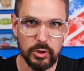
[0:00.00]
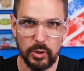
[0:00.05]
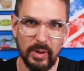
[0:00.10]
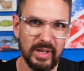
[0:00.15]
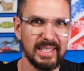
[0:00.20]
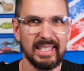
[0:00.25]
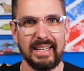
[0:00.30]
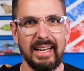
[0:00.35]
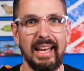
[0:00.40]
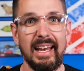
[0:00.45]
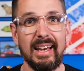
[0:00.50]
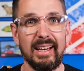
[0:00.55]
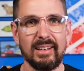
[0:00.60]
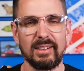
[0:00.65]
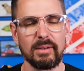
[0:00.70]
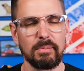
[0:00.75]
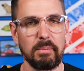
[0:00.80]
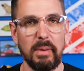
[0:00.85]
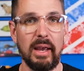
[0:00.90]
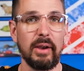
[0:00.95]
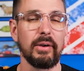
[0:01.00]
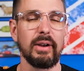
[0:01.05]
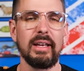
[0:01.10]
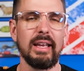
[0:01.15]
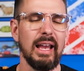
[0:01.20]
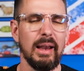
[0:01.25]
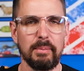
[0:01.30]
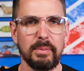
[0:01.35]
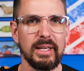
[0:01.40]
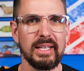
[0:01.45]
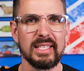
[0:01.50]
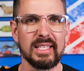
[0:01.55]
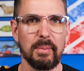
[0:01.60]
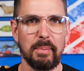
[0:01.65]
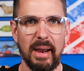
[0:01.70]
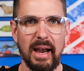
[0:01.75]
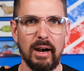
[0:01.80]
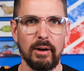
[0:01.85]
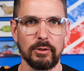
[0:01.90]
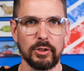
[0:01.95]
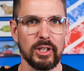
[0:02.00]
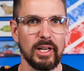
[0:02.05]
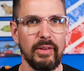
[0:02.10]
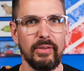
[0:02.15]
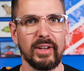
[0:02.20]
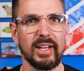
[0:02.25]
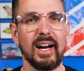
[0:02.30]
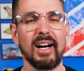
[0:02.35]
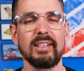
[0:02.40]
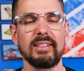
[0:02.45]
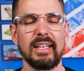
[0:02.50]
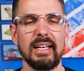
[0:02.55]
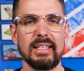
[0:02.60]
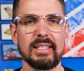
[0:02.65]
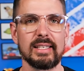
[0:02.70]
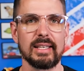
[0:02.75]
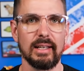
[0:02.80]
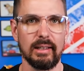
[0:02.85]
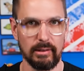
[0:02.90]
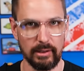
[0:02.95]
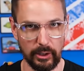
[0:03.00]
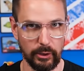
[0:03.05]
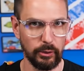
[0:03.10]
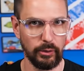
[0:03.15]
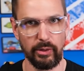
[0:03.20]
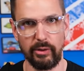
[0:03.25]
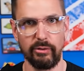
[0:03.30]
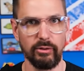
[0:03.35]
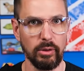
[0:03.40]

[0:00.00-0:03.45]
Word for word: choice at hand, Harry empties the pouch and the contents litter the